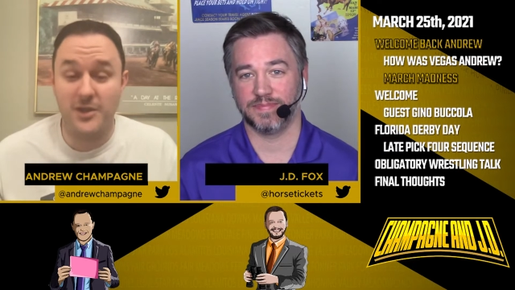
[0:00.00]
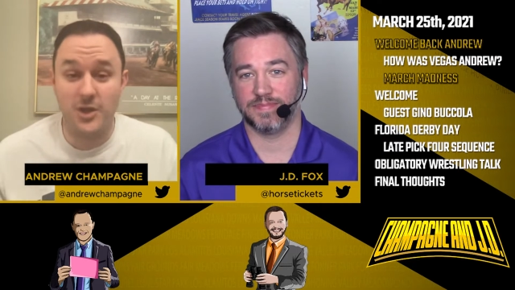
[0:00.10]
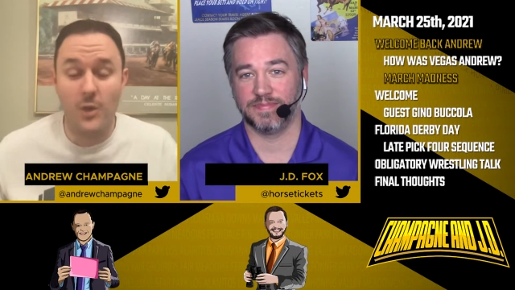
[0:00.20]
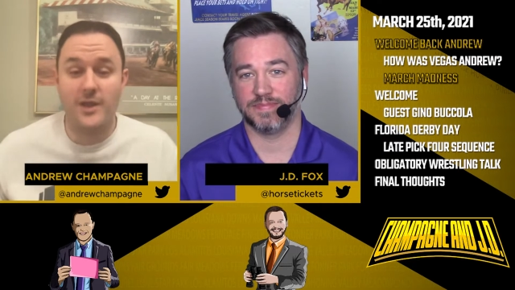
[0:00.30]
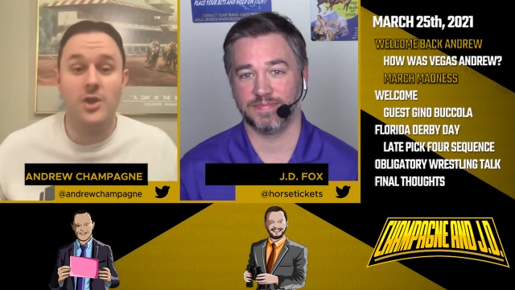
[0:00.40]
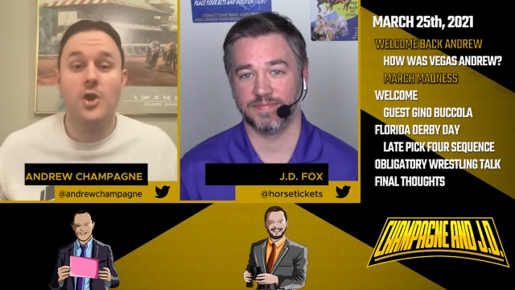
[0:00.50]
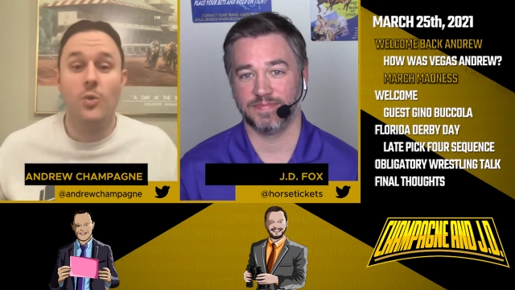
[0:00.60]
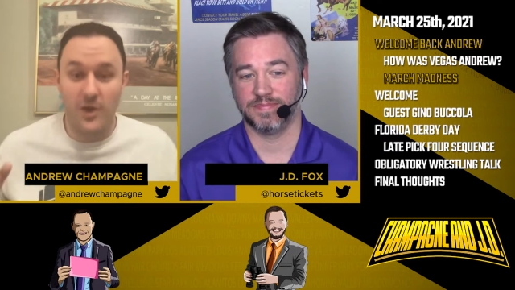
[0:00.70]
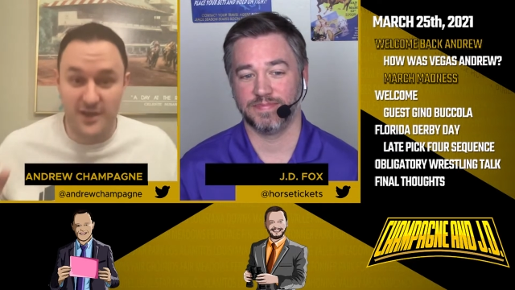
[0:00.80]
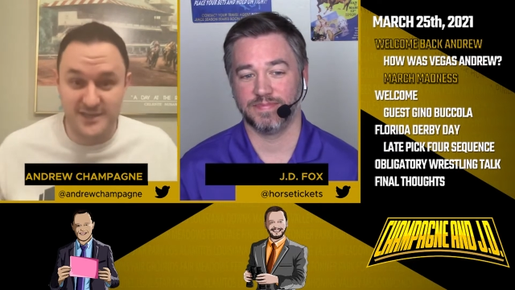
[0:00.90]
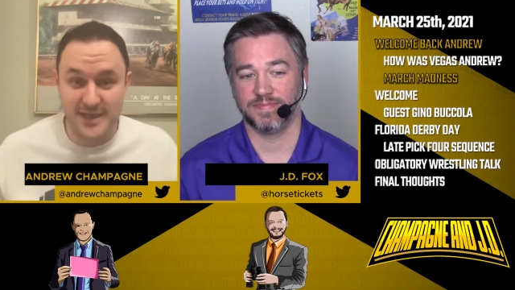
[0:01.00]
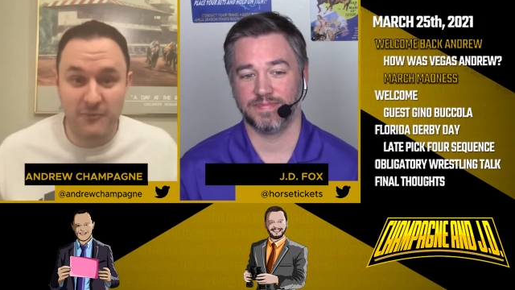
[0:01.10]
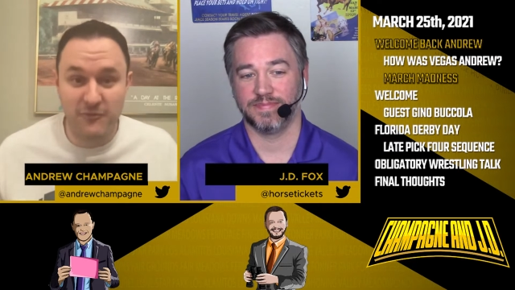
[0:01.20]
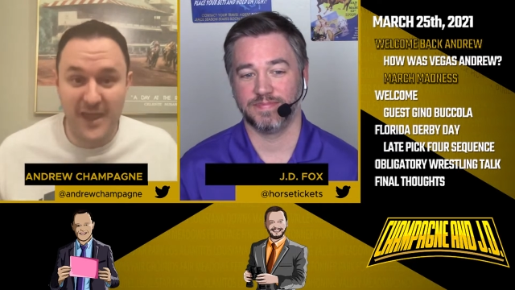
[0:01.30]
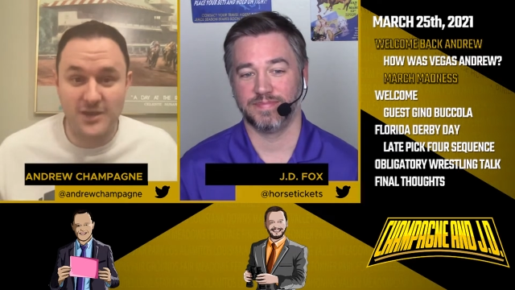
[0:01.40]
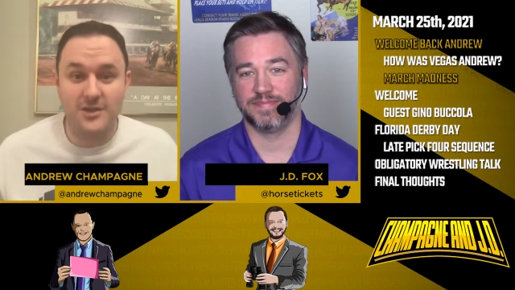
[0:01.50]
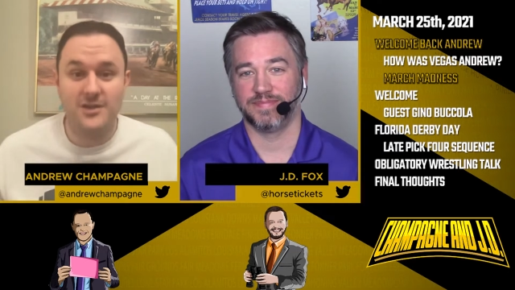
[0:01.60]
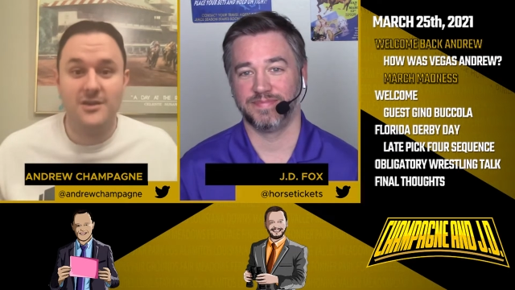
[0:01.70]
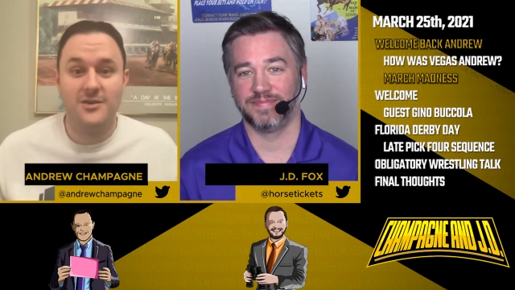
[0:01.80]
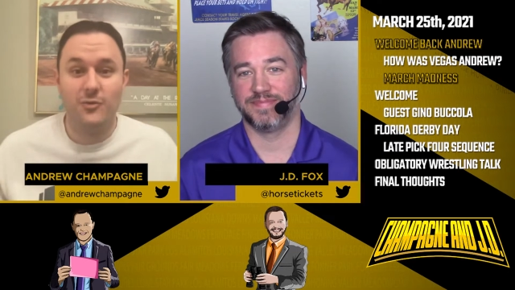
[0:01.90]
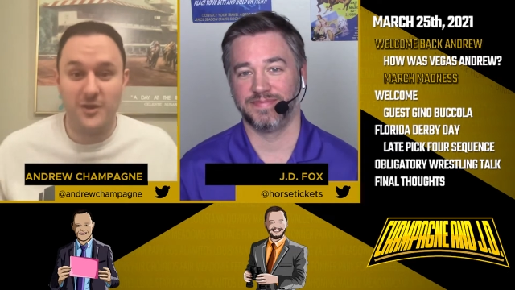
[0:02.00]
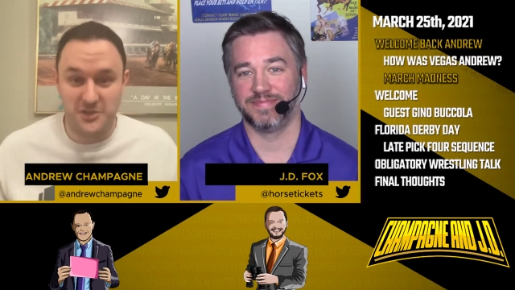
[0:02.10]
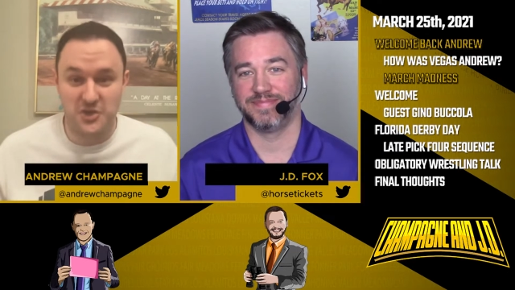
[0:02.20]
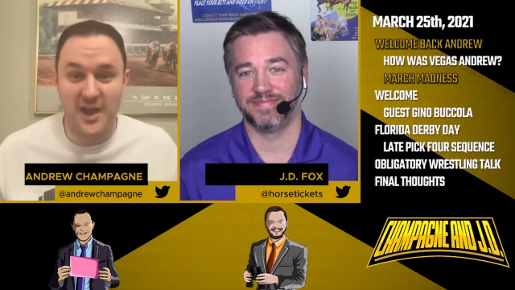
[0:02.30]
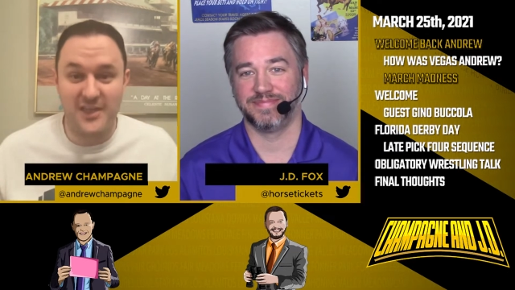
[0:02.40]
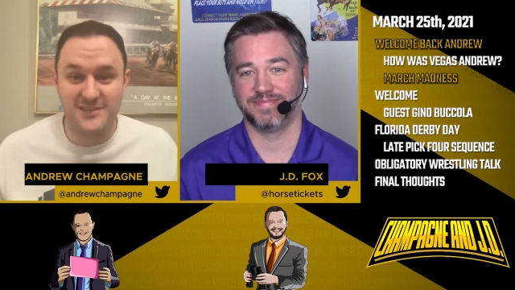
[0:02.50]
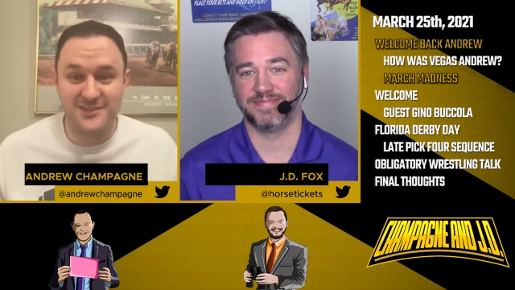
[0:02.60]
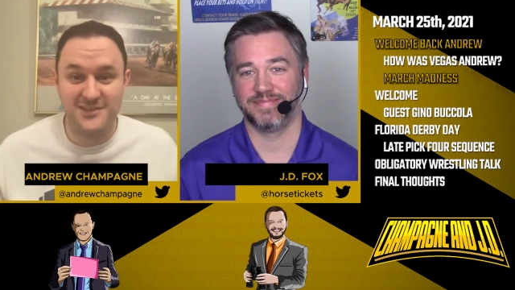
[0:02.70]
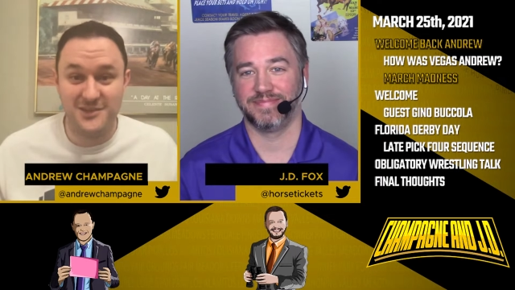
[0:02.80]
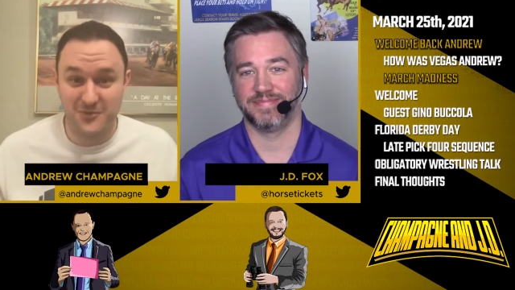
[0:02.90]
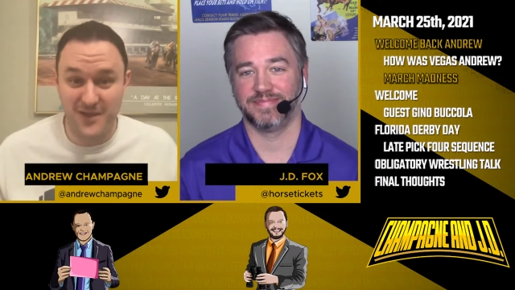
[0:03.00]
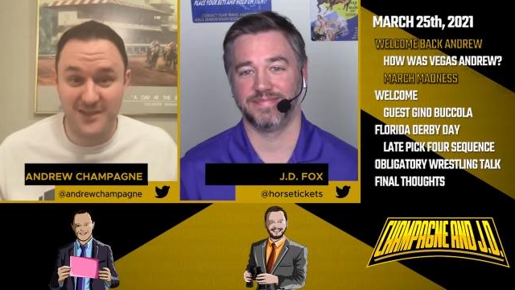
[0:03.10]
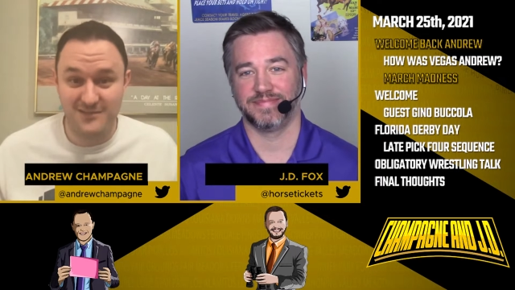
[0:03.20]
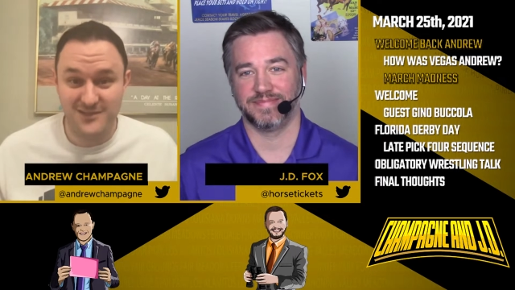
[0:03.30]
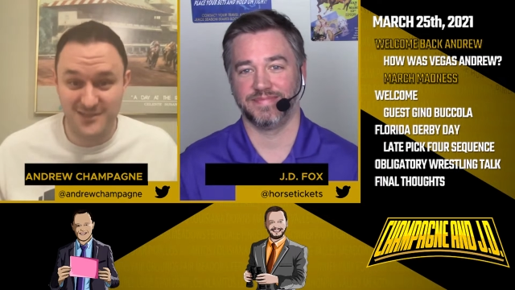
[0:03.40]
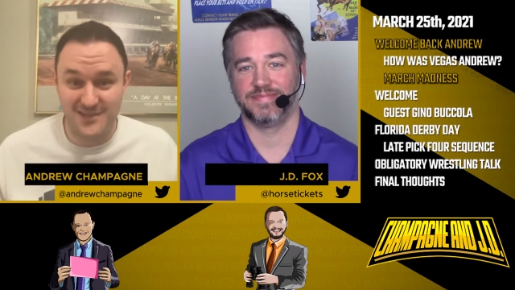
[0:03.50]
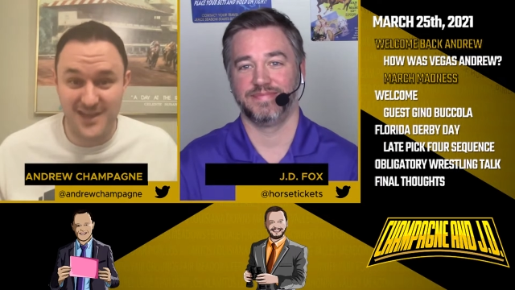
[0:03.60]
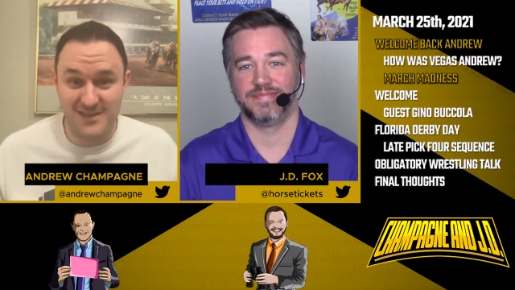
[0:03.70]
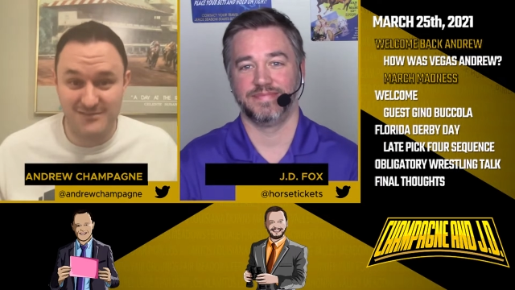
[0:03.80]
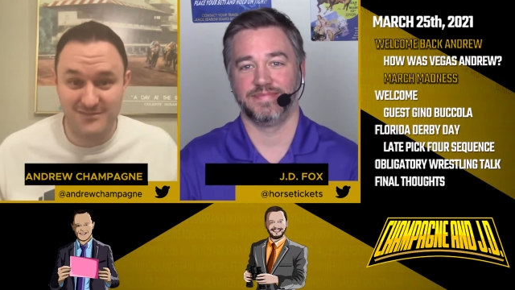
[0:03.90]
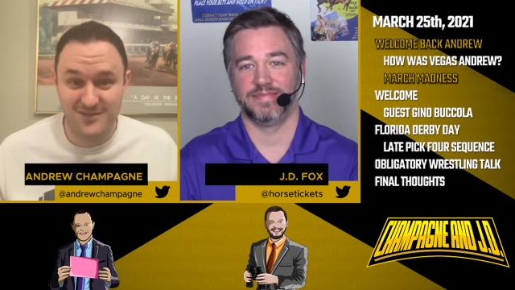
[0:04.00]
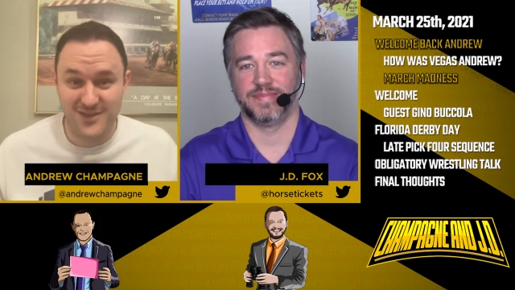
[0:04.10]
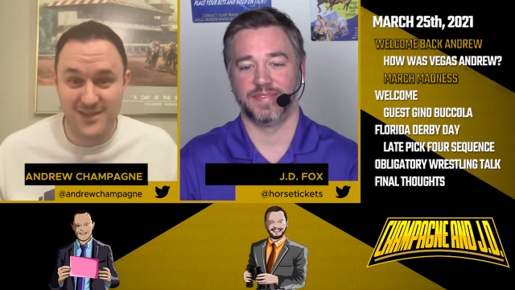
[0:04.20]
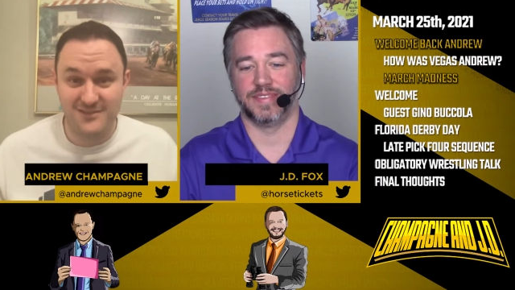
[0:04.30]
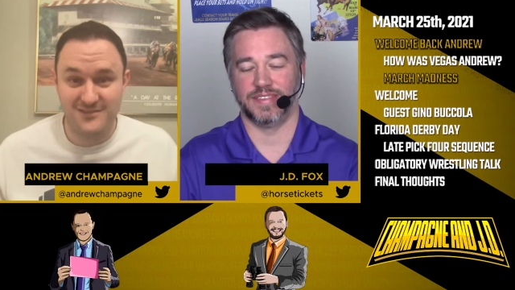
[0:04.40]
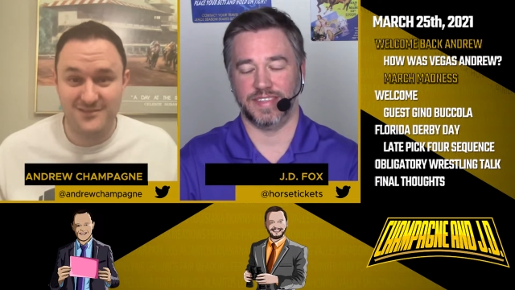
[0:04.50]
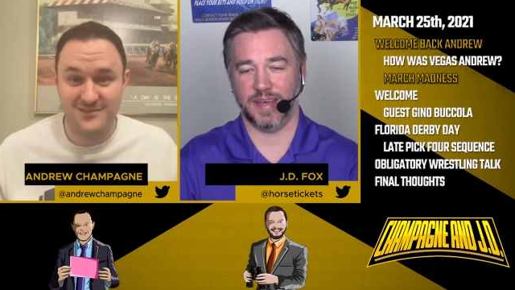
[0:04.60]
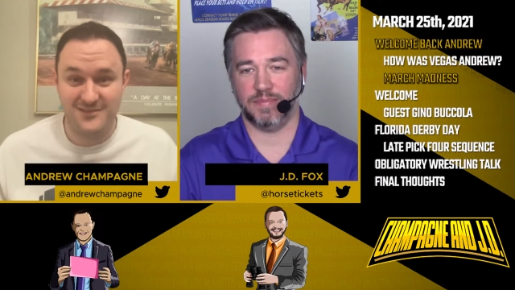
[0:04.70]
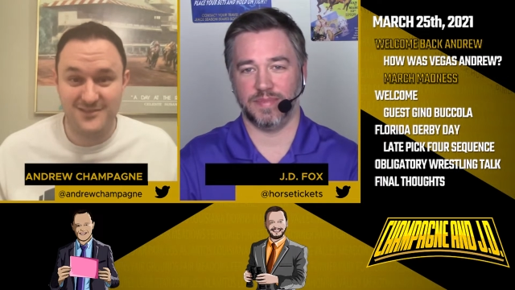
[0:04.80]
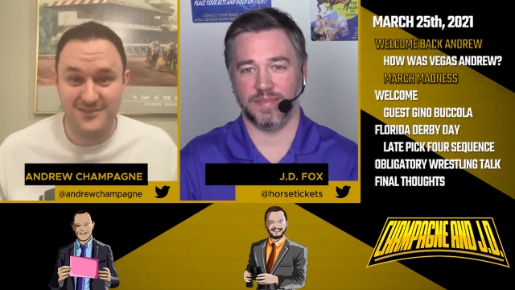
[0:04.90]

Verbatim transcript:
Speaker 1: But you know what? We're going to tempt fate. We're going to try this. You ready? You sitting down? Okay. Yep.